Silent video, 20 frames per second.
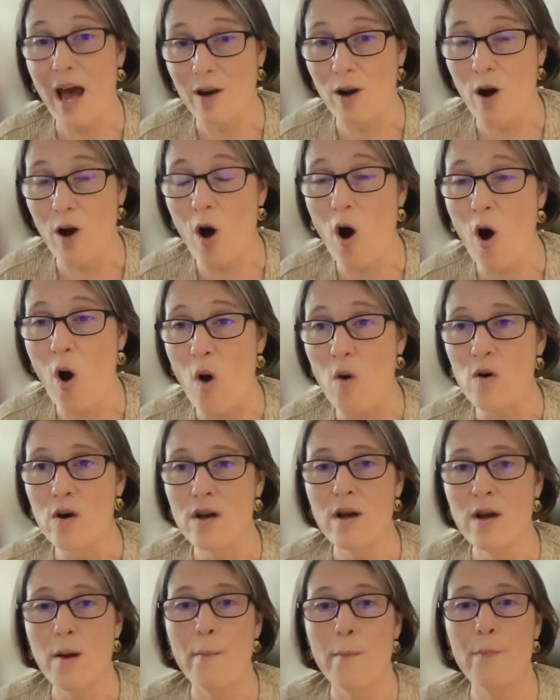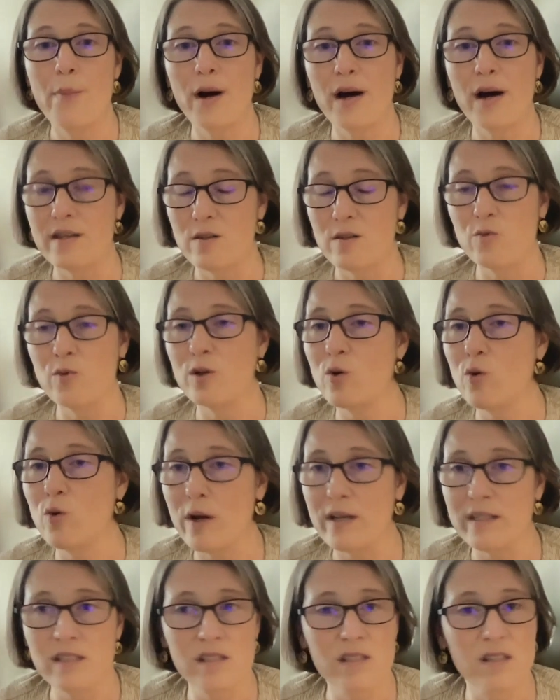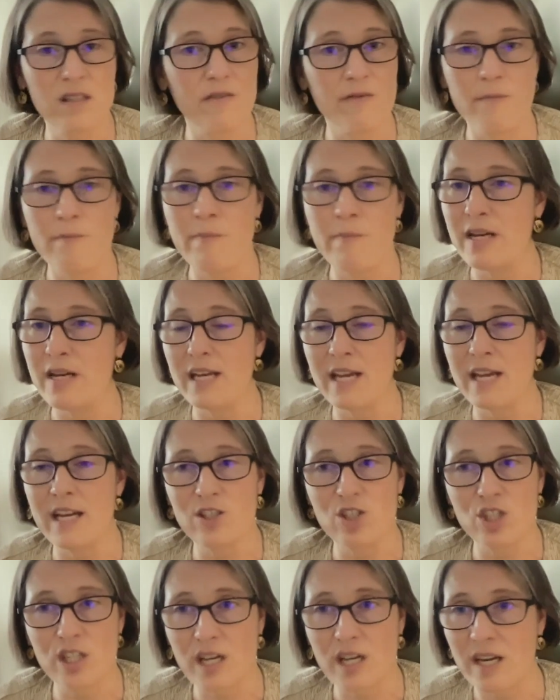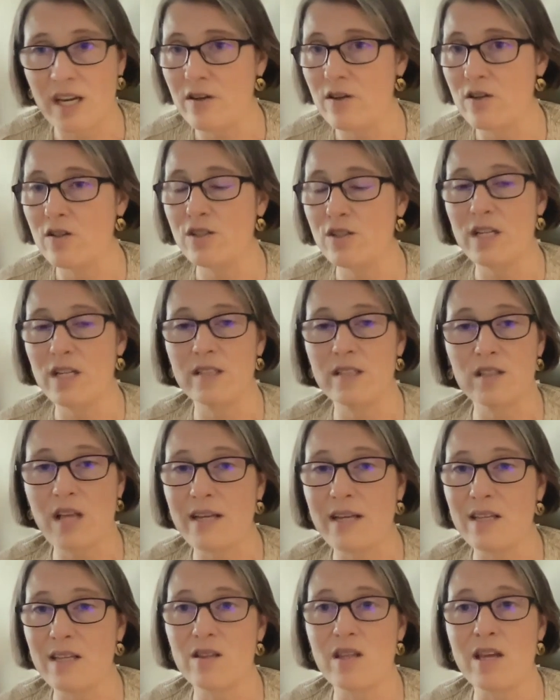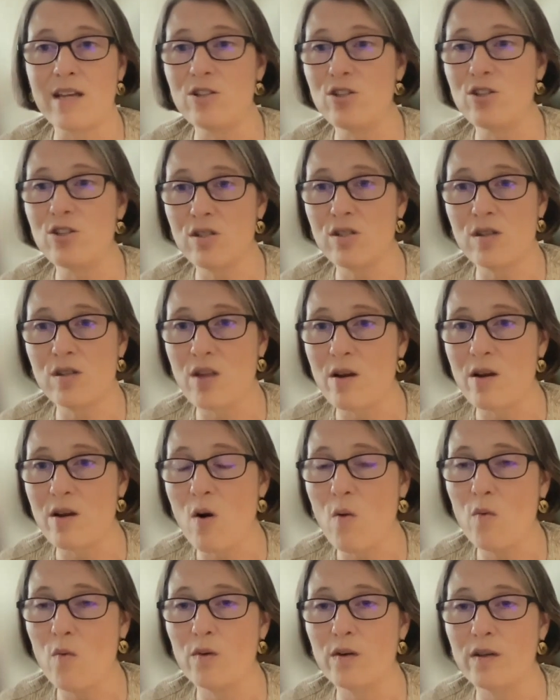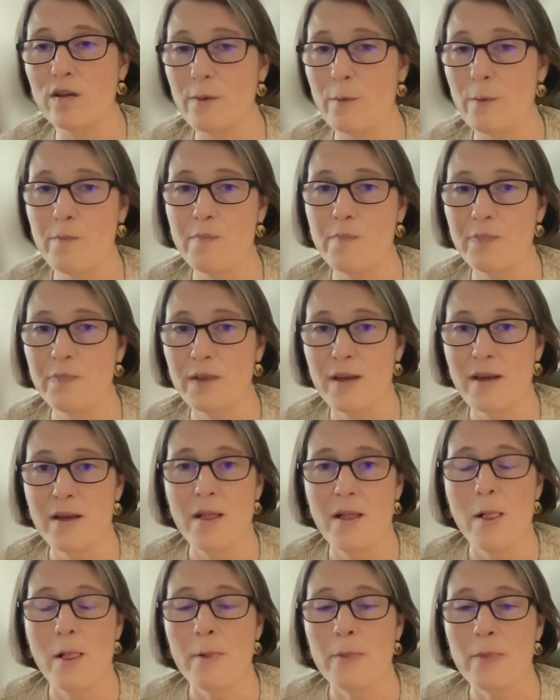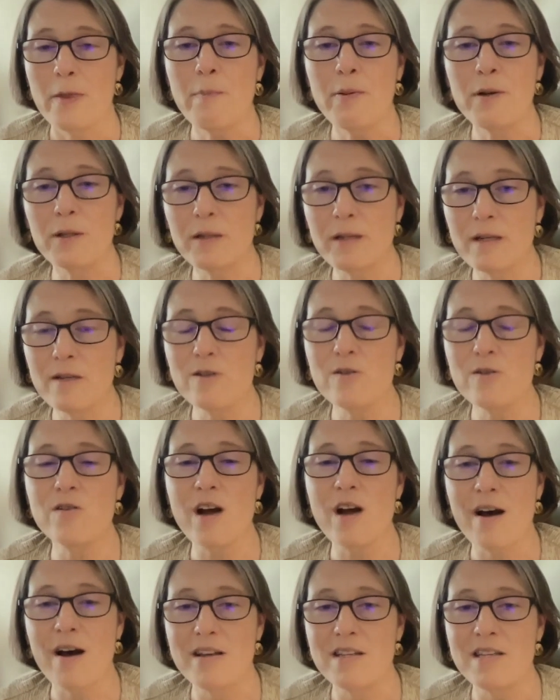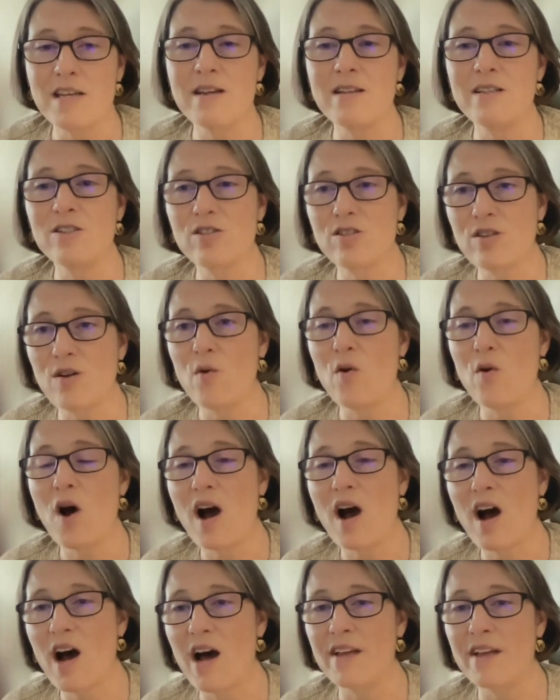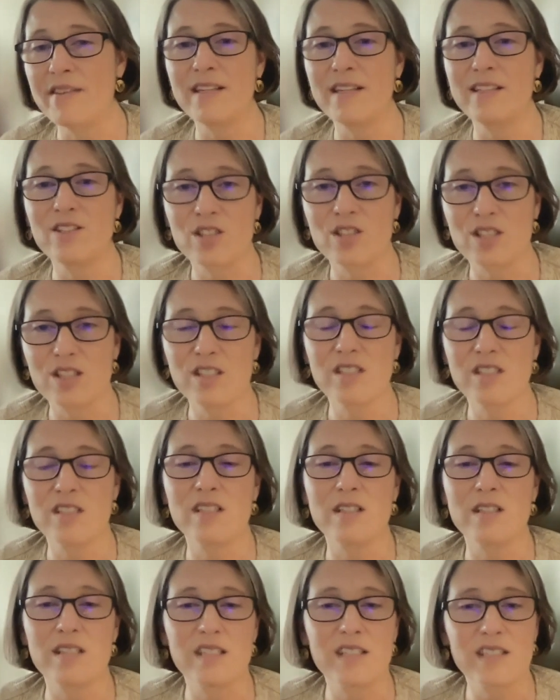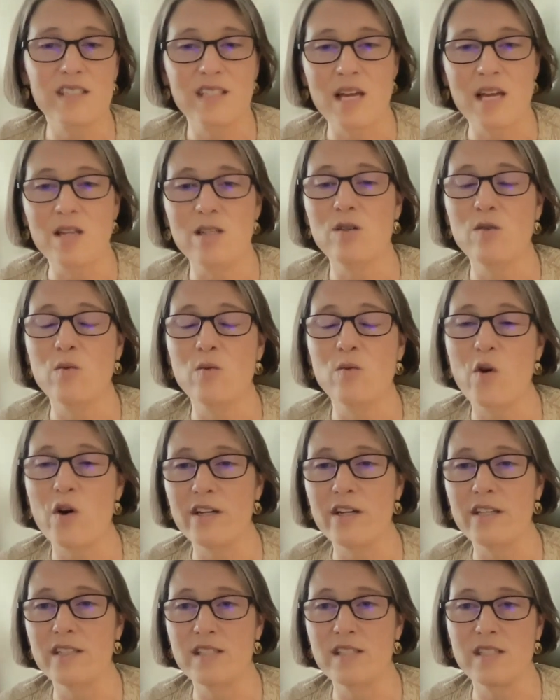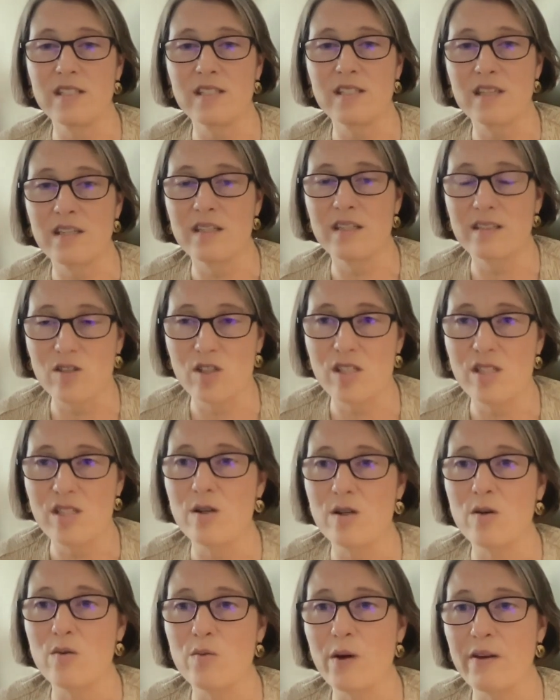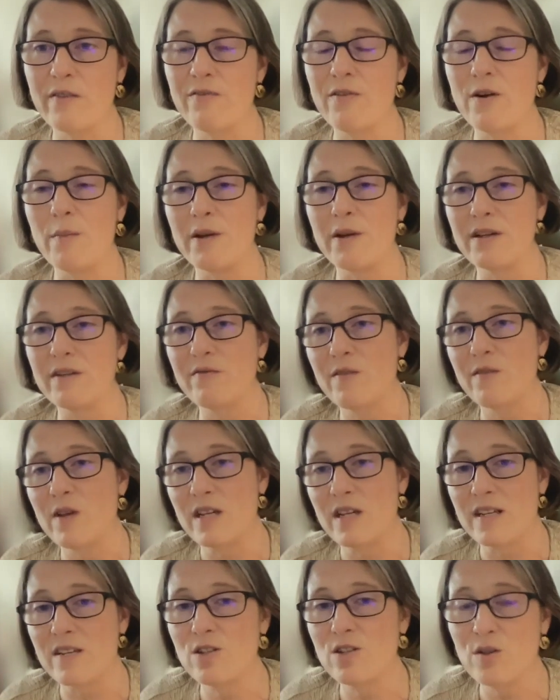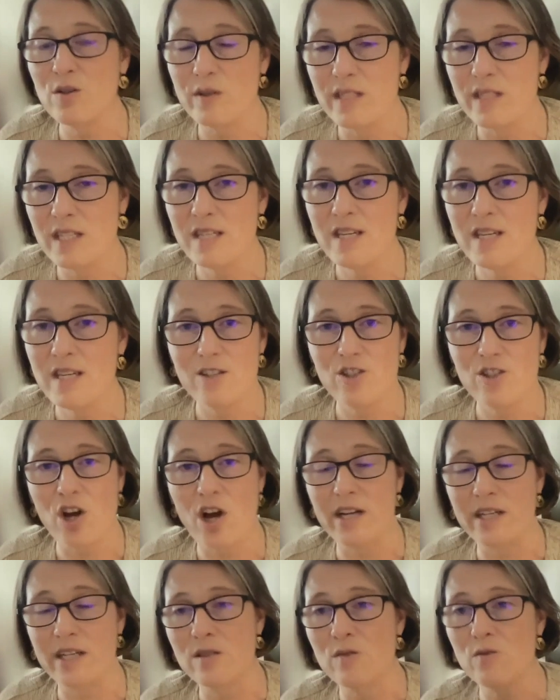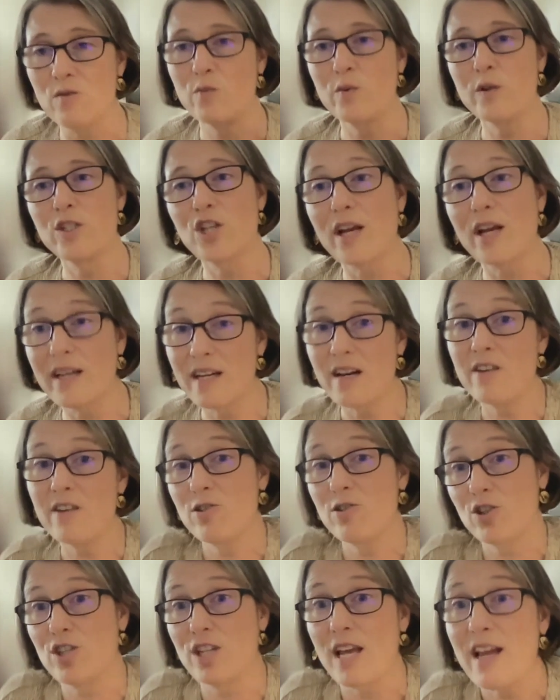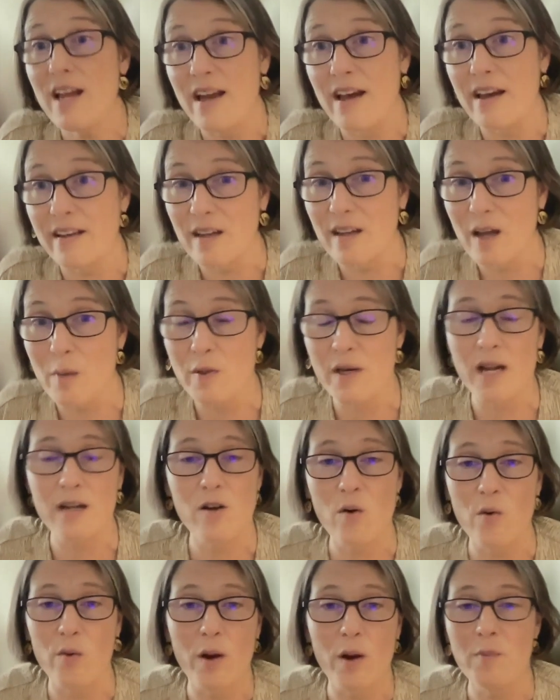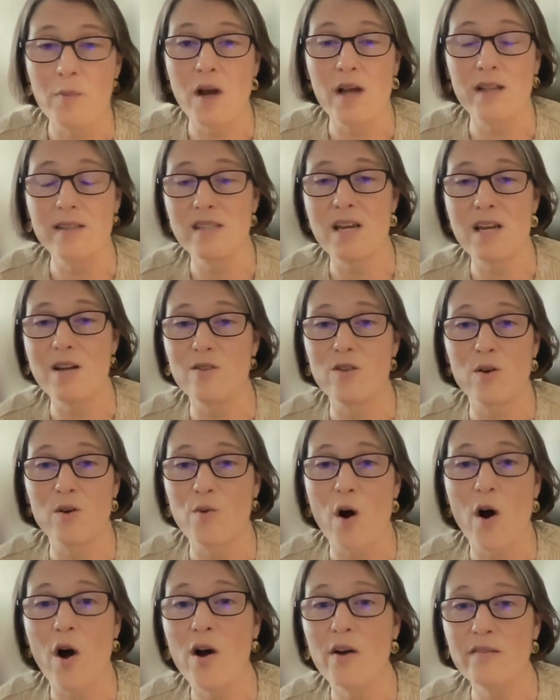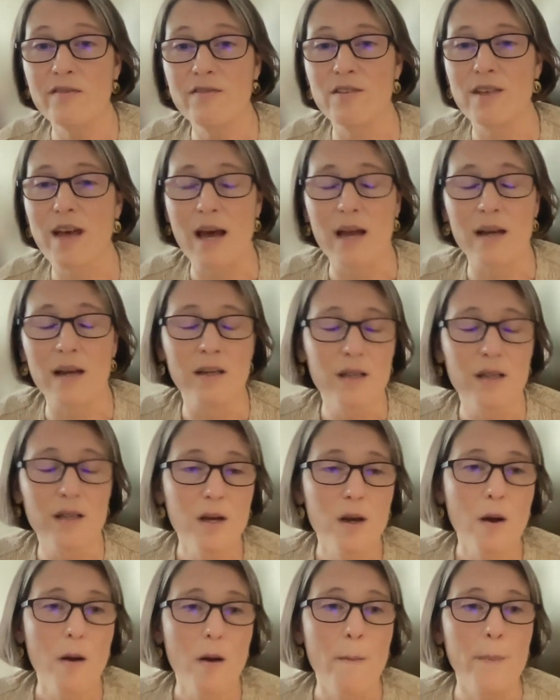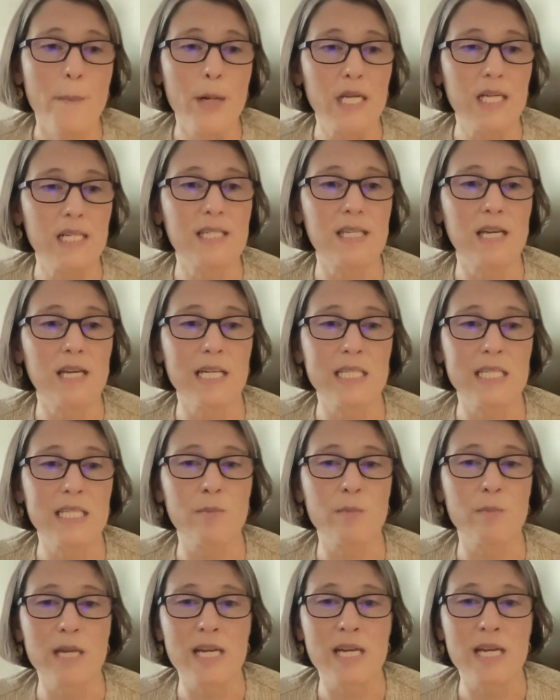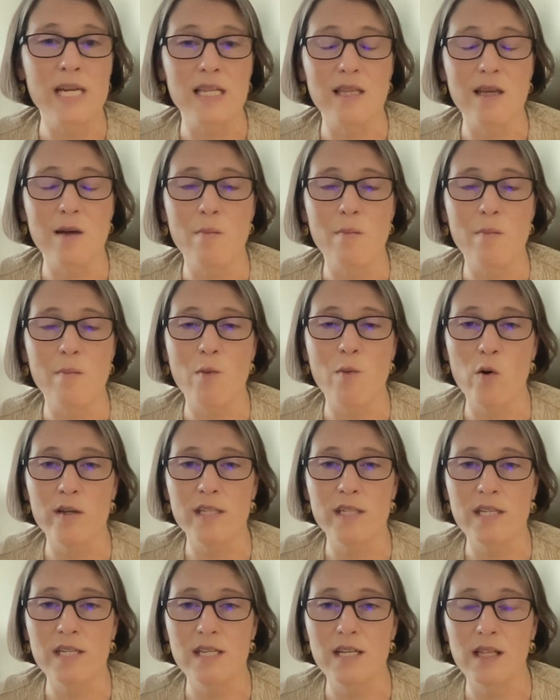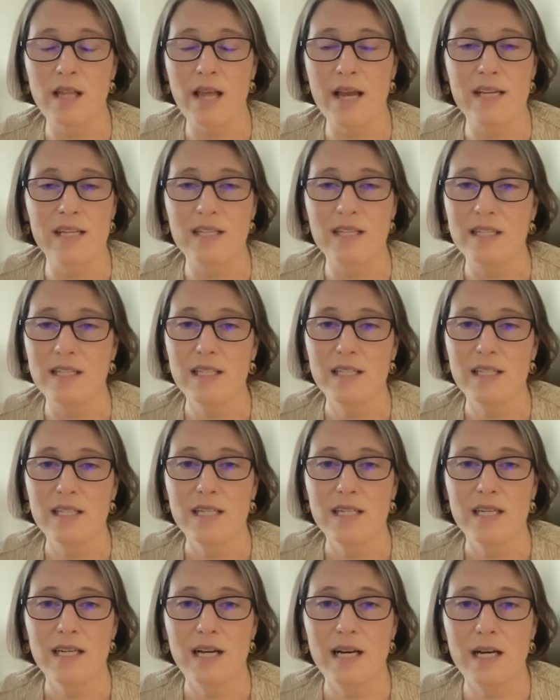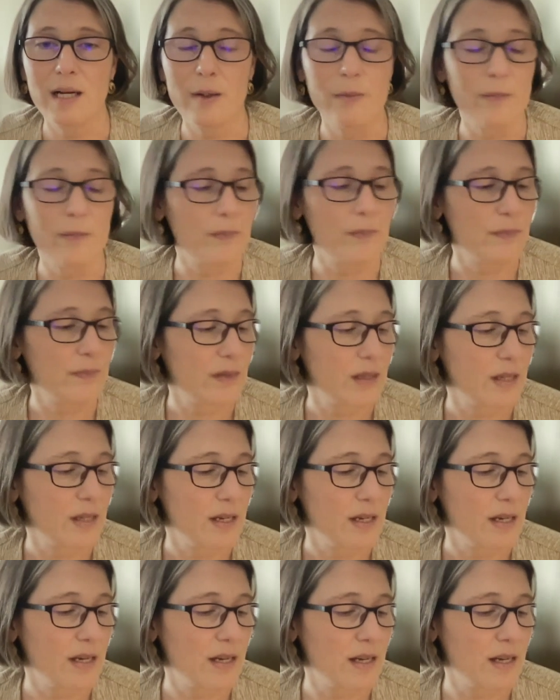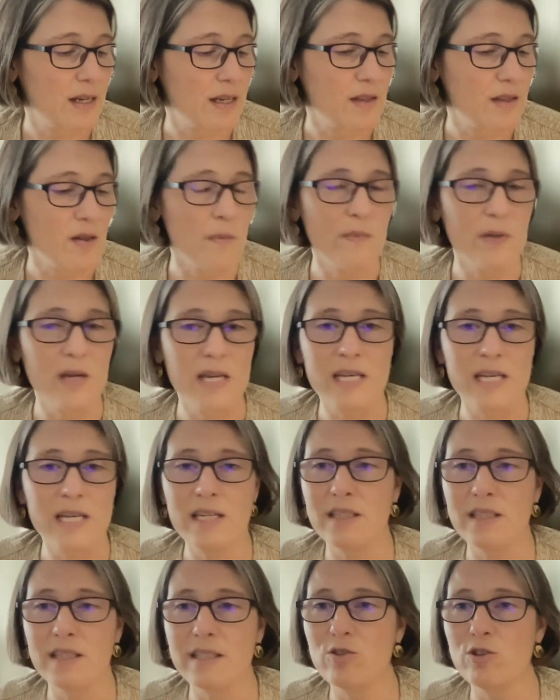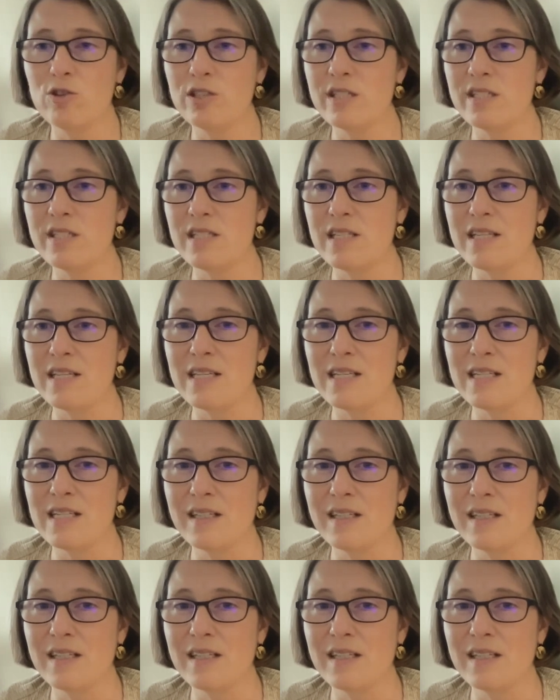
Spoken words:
at all, by the request of many educators. It's like the political content is so hot, they just tend to want us to steer away from it to a teenage audience, which I can understand. I mean, I'm not saying they're wrong for that, but it does mean that more the media literacy,